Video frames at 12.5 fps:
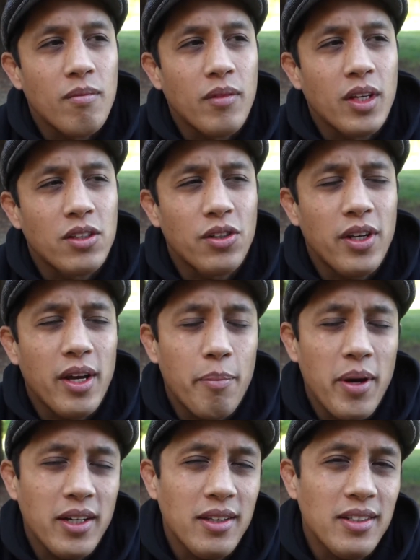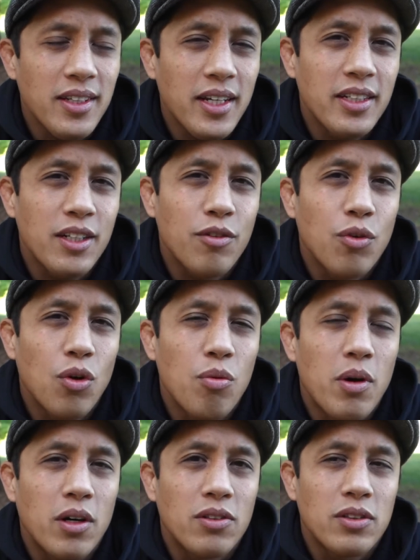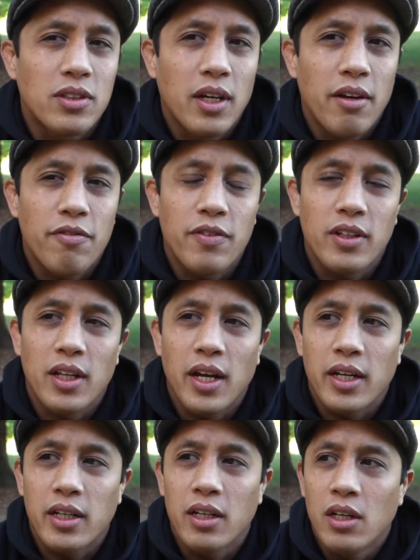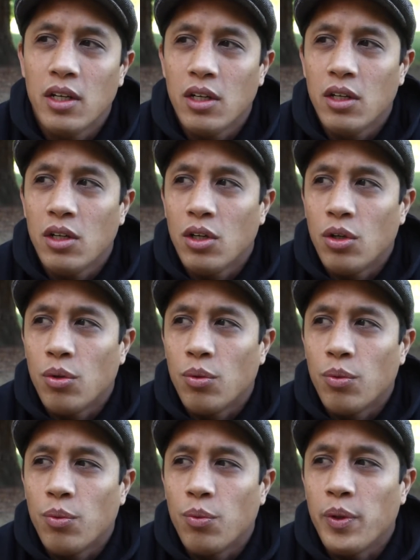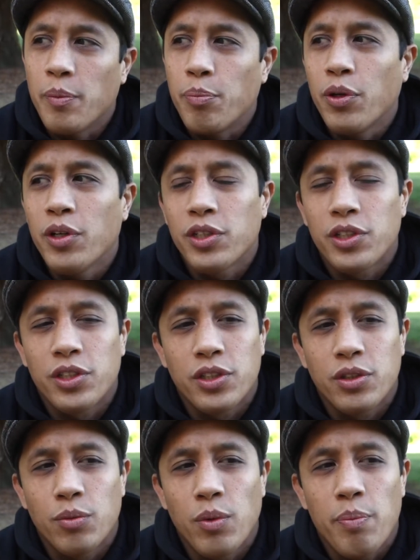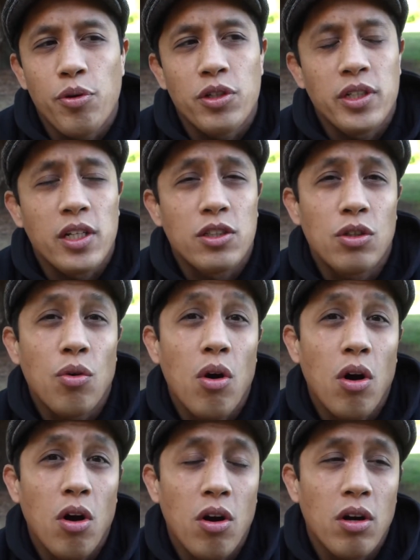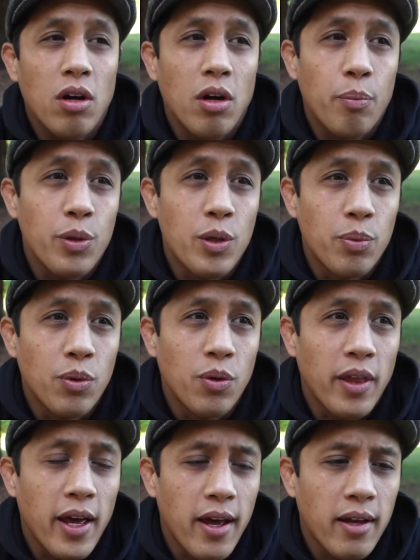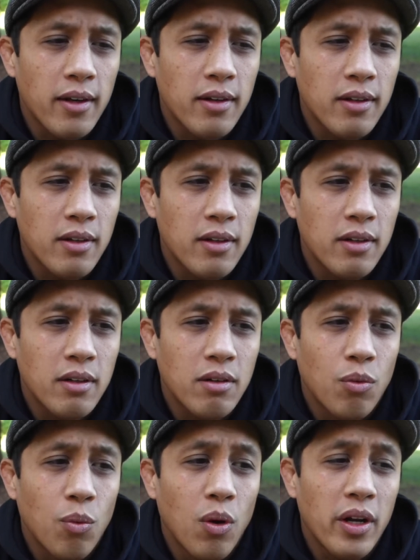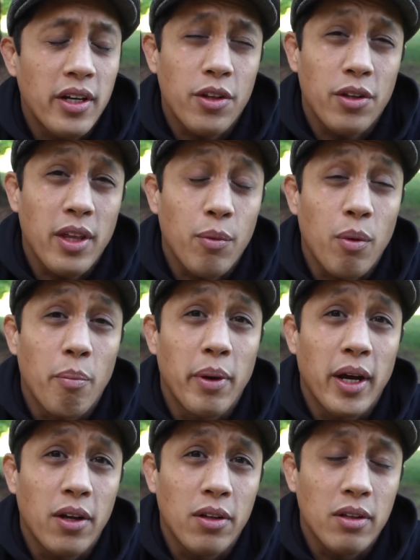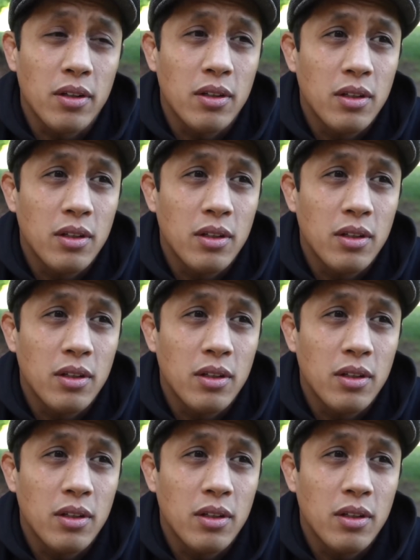So yeah, back to this idea of role models. I feel like we push that so hard on people that, one, either they rebel,